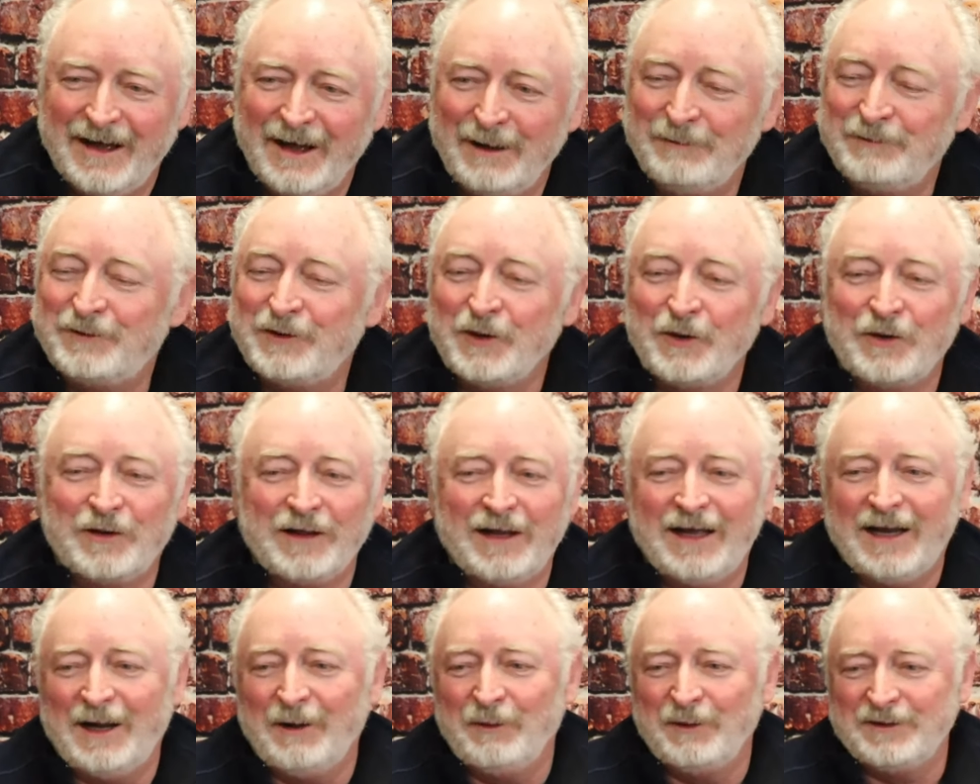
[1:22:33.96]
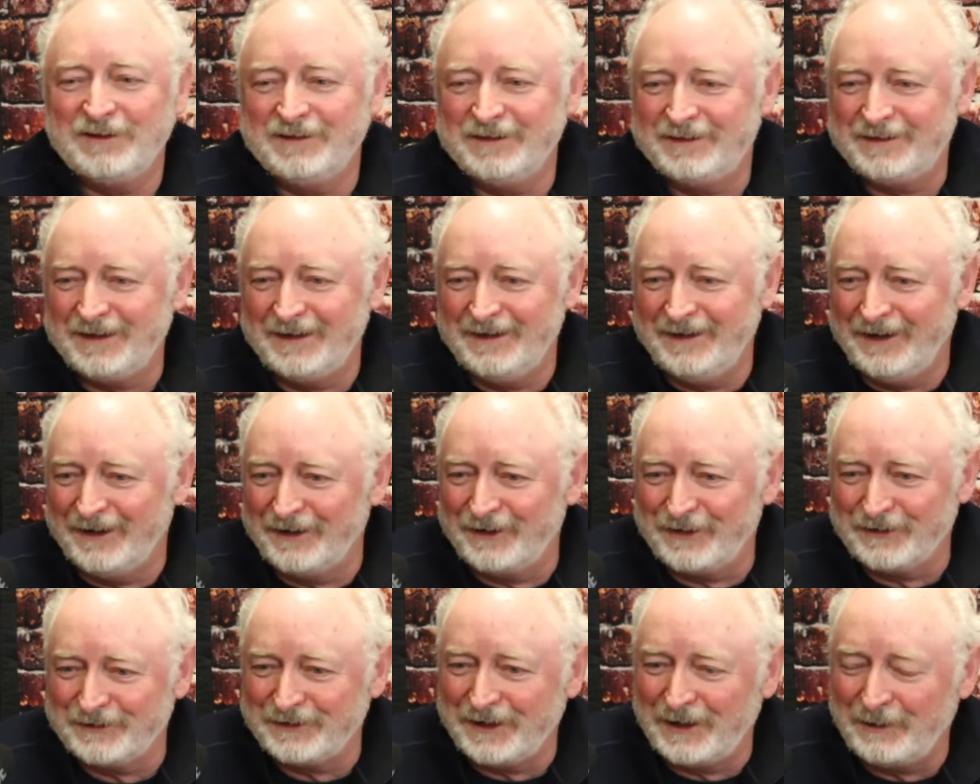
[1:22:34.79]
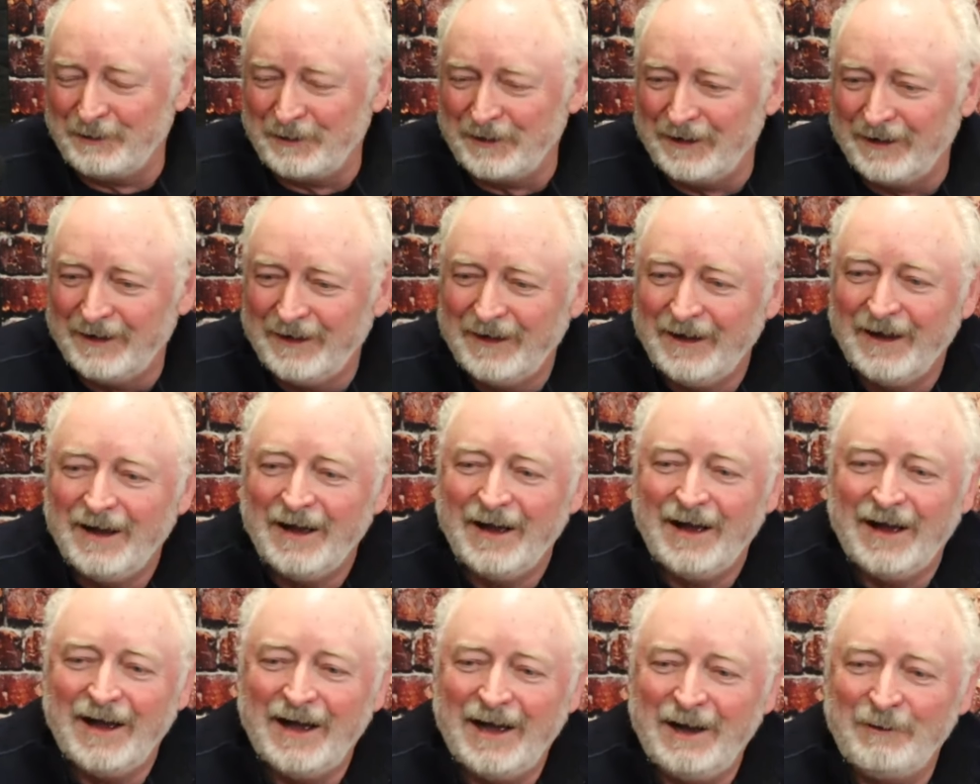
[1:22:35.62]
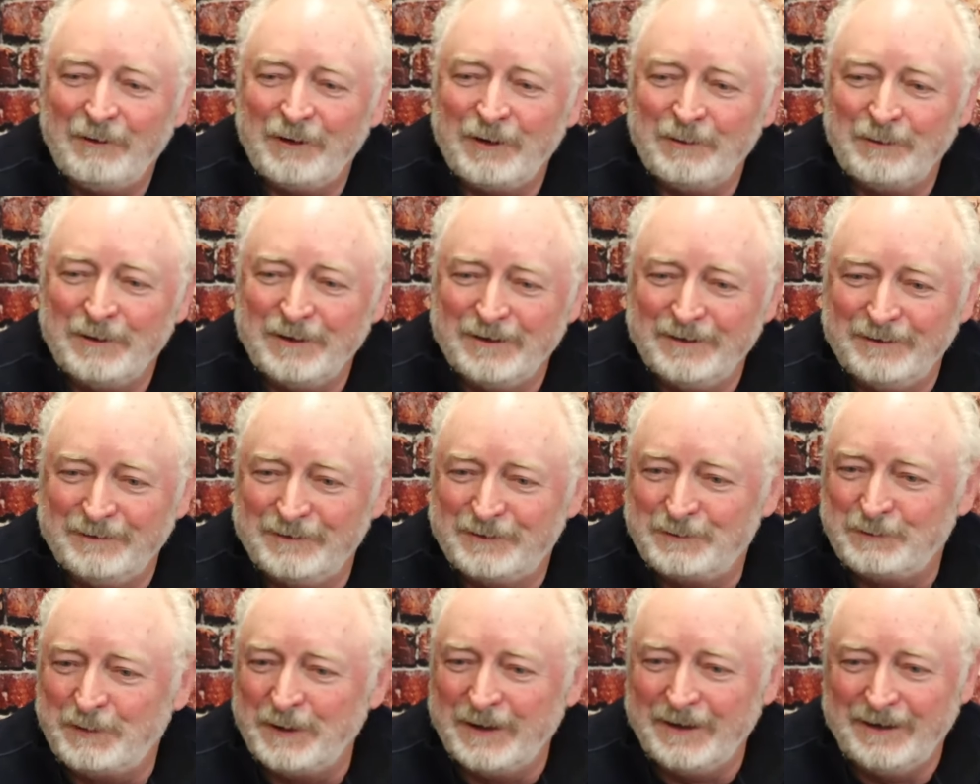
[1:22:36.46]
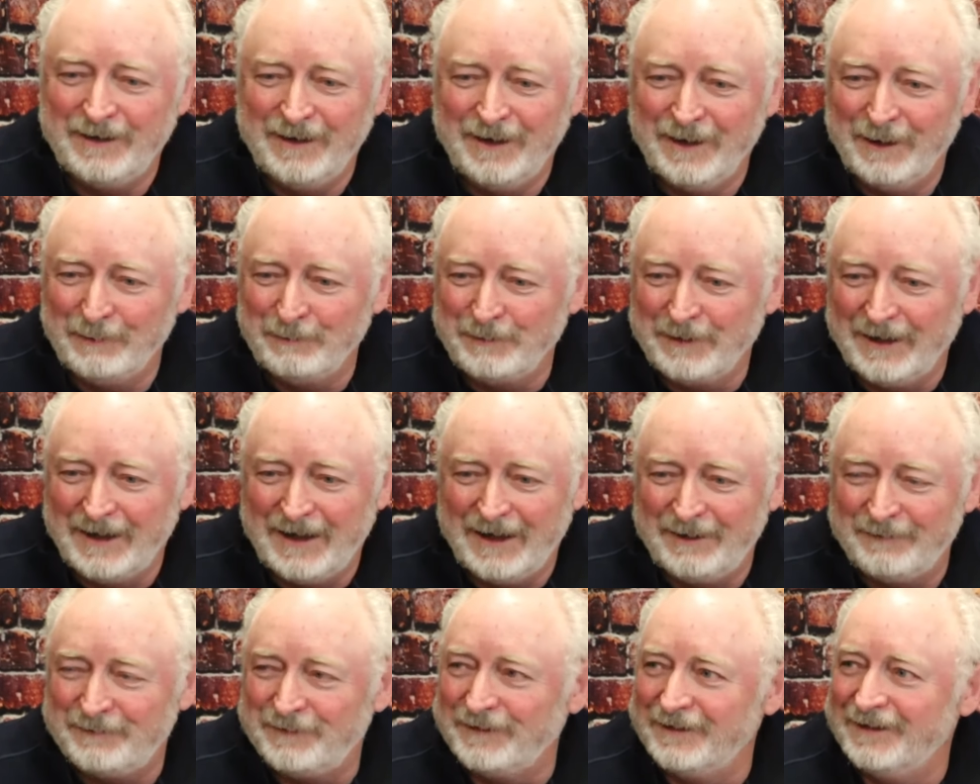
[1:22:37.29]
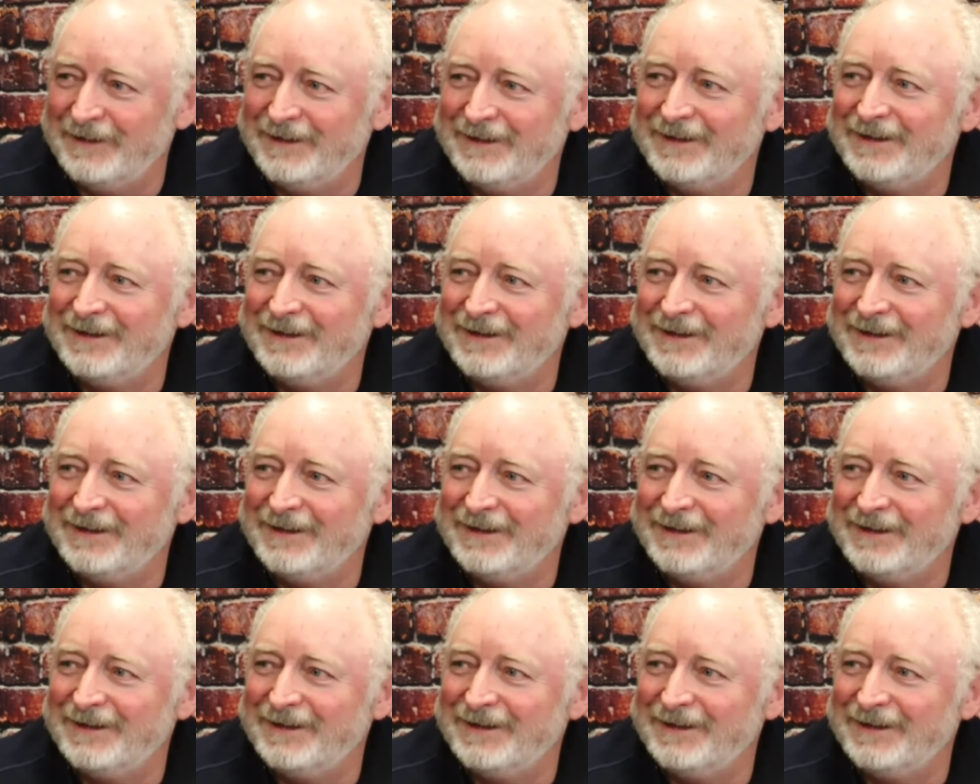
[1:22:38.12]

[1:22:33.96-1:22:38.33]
I'm so glad I wasn't sitting there because I would, I would have been spitting up laughing.